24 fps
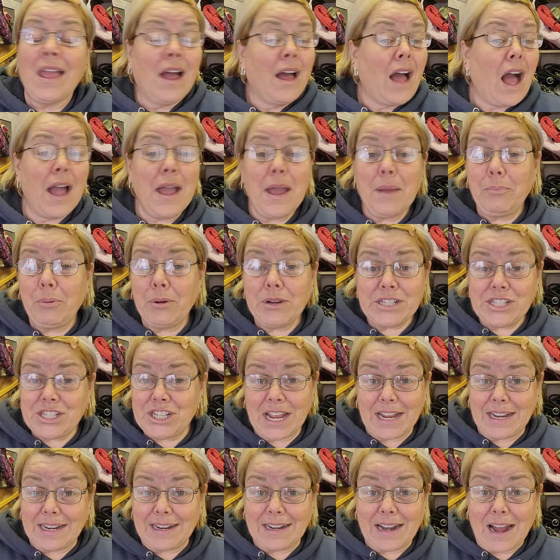
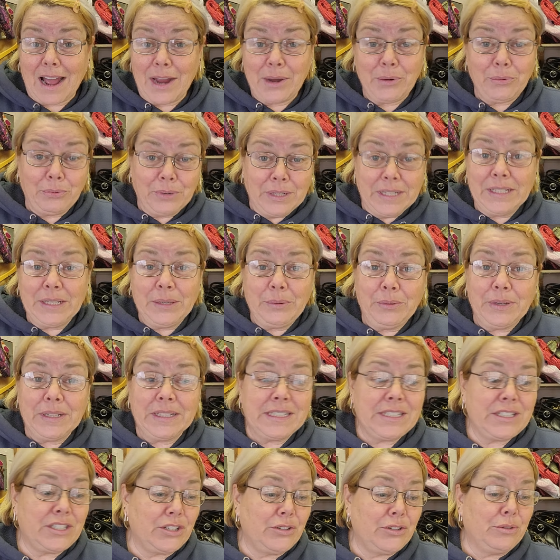appreciate it. I really,
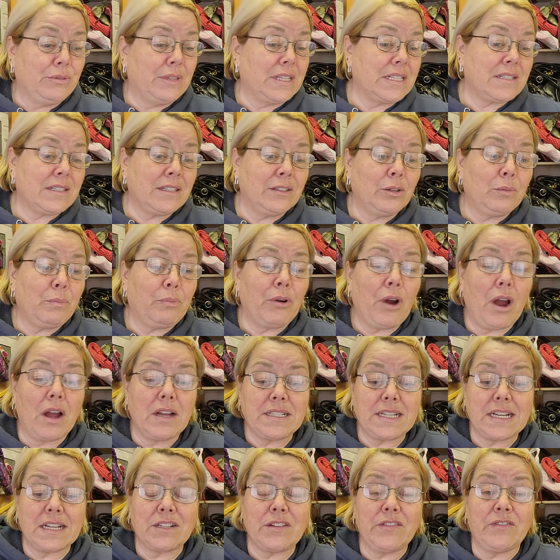really do. This little
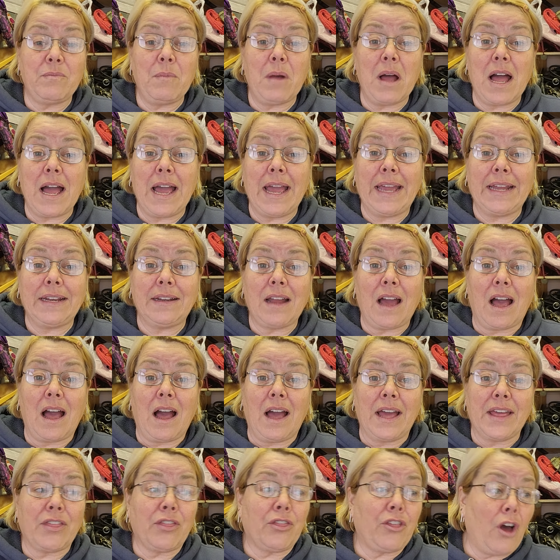project of mine,
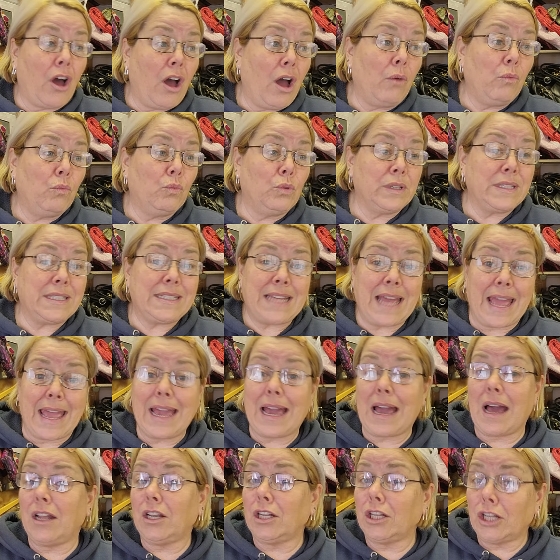I thought would
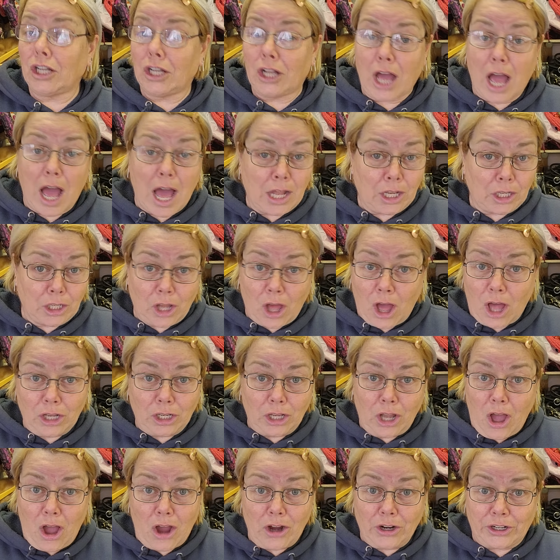take a lot
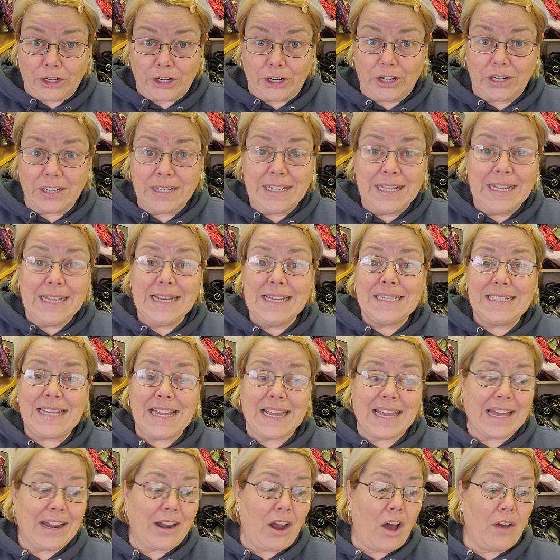longer
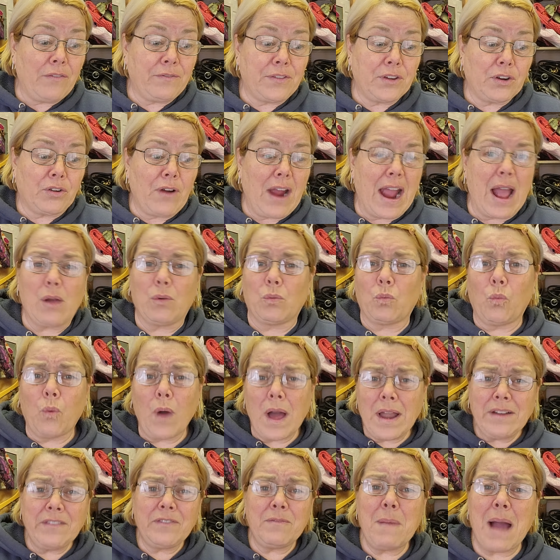to get off the ground.
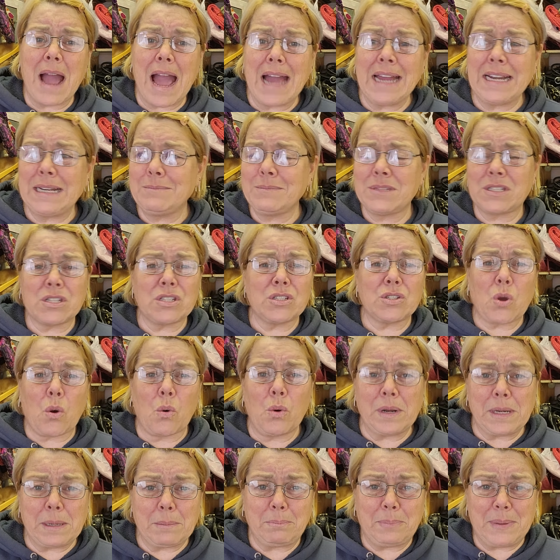One of my items is
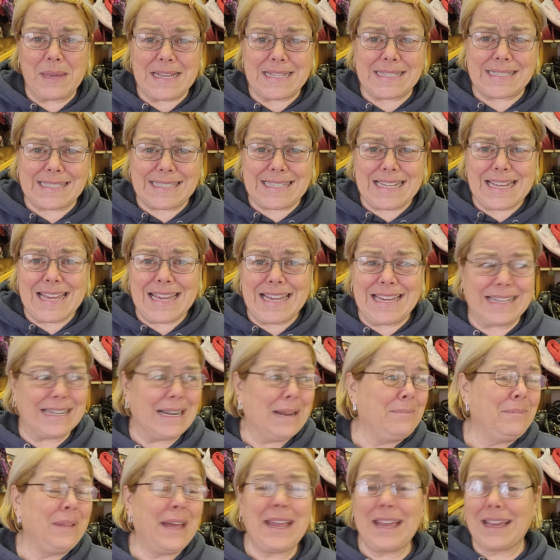going to BC and
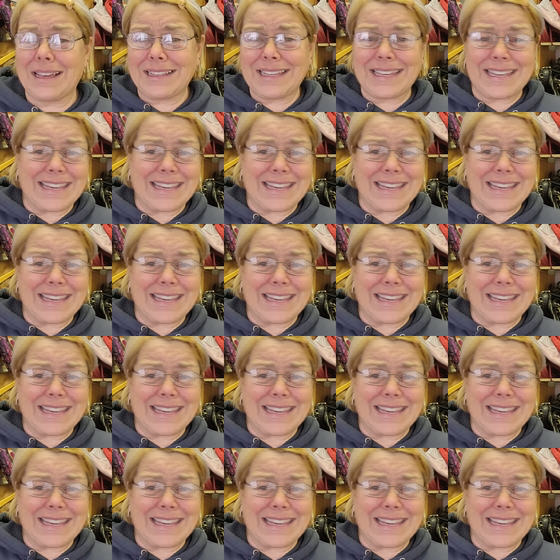I'm like,